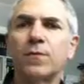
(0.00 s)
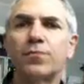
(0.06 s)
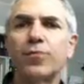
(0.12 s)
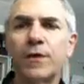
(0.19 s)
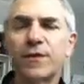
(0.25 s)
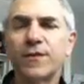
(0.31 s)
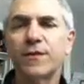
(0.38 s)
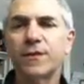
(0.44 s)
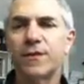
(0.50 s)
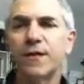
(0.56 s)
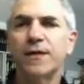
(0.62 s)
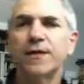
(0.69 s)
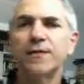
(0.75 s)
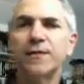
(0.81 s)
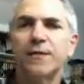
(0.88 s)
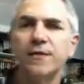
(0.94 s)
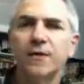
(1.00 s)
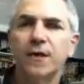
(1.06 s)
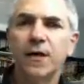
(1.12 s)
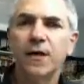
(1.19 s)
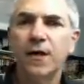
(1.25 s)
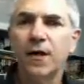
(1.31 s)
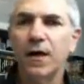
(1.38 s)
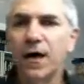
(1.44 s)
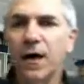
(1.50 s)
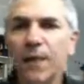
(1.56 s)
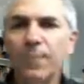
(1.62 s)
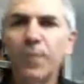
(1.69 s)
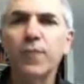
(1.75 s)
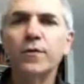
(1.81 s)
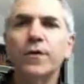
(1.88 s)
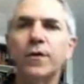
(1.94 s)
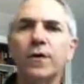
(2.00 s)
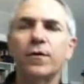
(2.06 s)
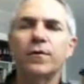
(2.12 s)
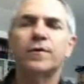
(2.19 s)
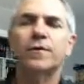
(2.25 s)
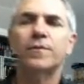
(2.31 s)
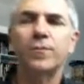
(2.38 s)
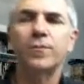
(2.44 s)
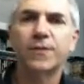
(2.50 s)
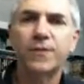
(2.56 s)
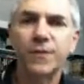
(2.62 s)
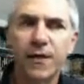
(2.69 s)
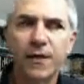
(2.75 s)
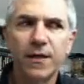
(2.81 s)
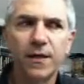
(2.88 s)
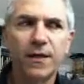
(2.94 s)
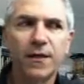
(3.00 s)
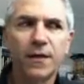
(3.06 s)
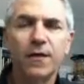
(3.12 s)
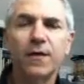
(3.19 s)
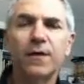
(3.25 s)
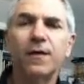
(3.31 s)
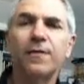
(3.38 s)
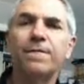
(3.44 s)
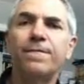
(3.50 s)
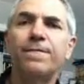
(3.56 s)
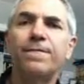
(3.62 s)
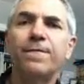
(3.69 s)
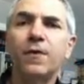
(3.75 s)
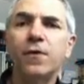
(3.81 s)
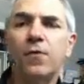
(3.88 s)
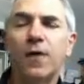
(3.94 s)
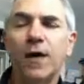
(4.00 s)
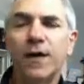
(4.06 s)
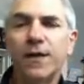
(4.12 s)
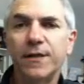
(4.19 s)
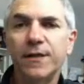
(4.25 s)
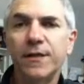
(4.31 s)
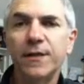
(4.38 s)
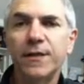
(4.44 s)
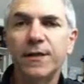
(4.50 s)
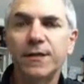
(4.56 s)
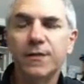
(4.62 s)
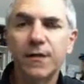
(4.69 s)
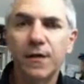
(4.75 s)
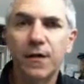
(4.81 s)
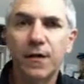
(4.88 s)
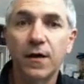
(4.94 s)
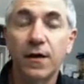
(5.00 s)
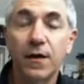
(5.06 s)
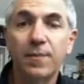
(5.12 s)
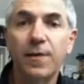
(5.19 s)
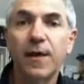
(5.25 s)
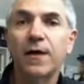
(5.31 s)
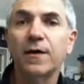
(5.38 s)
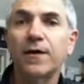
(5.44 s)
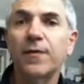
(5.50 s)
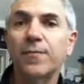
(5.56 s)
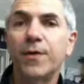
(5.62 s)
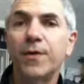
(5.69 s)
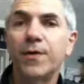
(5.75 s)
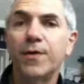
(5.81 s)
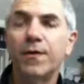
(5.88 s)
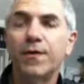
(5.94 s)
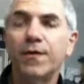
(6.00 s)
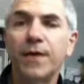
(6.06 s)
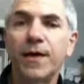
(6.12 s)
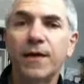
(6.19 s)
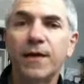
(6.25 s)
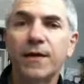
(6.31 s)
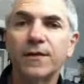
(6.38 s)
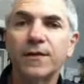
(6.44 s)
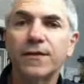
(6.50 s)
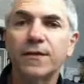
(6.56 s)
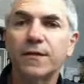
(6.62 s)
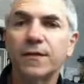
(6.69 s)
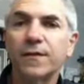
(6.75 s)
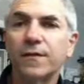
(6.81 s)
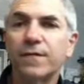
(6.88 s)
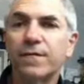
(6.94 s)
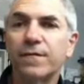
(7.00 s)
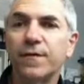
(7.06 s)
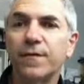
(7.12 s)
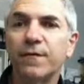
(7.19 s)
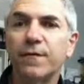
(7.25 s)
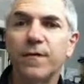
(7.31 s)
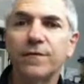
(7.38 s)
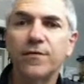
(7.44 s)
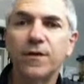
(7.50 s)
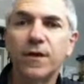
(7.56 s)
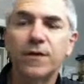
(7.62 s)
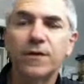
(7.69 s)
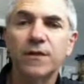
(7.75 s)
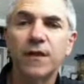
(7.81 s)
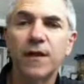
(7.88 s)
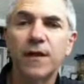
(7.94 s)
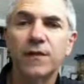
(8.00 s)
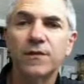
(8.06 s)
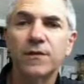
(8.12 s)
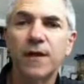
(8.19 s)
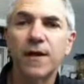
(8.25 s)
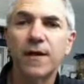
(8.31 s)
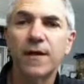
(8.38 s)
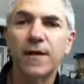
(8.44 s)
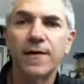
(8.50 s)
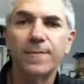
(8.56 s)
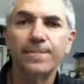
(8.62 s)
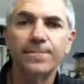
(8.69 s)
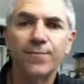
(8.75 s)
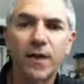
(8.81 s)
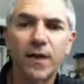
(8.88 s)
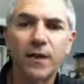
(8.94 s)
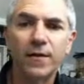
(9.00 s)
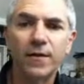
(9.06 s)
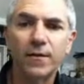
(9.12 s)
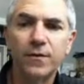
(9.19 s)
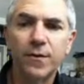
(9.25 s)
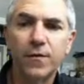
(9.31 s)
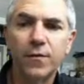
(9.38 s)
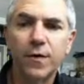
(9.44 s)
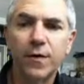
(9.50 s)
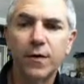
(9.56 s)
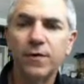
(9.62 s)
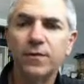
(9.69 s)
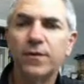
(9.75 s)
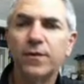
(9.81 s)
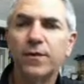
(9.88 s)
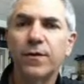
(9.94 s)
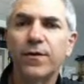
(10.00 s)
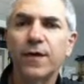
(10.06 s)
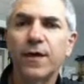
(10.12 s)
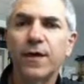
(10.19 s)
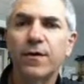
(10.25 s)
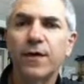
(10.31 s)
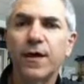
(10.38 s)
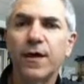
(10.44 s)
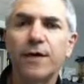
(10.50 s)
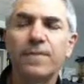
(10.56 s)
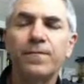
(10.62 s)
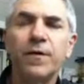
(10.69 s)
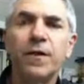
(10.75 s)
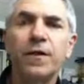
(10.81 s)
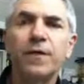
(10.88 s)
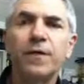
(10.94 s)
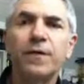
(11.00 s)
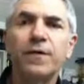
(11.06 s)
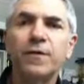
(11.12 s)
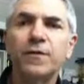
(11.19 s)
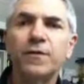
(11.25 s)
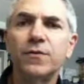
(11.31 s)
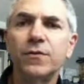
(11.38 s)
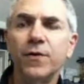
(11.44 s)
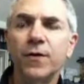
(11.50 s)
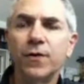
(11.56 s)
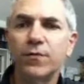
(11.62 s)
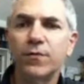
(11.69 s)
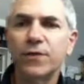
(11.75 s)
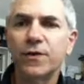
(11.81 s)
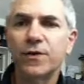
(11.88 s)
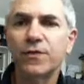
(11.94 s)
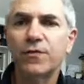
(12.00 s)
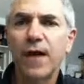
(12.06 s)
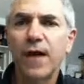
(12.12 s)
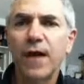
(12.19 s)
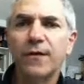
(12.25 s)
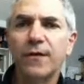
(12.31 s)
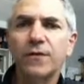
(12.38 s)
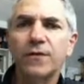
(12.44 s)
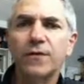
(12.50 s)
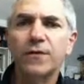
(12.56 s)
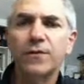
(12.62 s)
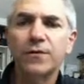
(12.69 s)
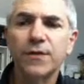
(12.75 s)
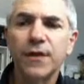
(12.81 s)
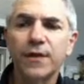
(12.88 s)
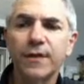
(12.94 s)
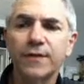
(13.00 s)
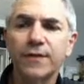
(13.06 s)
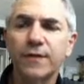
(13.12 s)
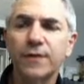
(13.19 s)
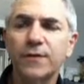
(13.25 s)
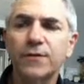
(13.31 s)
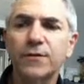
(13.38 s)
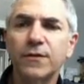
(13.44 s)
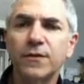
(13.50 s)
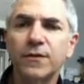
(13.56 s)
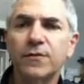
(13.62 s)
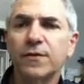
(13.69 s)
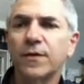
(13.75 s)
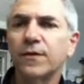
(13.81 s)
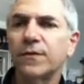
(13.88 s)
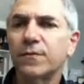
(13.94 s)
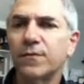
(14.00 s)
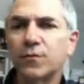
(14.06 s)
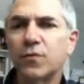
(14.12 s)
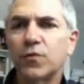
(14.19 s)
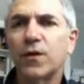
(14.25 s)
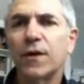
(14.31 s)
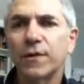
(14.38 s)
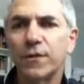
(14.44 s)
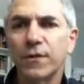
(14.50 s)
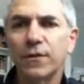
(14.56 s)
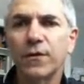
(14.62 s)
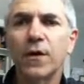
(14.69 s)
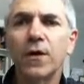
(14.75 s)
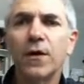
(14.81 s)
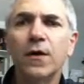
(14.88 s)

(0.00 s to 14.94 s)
presentation, I'm only going to present a few ideas about comparative analysis of genocides that I don't want you to think that these are the only strategies or techniques to use. I'm just trying to